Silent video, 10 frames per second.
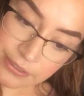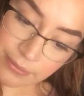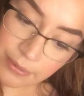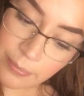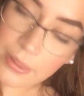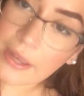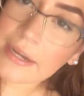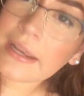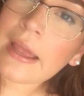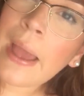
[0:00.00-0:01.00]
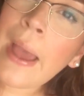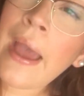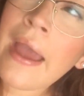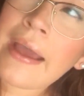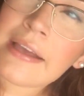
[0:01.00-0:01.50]
first time I applied it,
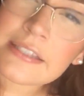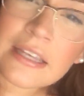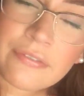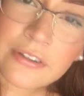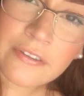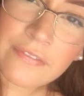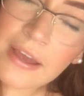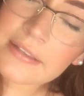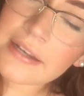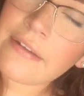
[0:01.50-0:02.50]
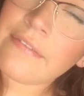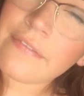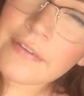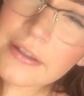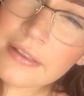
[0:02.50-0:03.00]
except for the fact that I
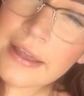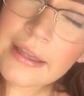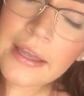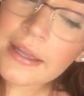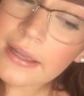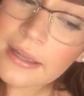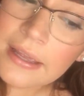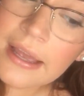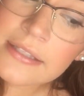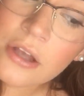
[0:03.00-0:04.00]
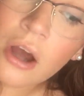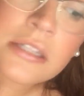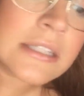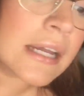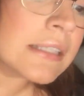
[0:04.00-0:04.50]
feel like it has
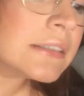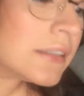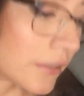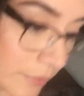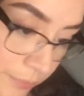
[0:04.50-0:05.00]
oxidized.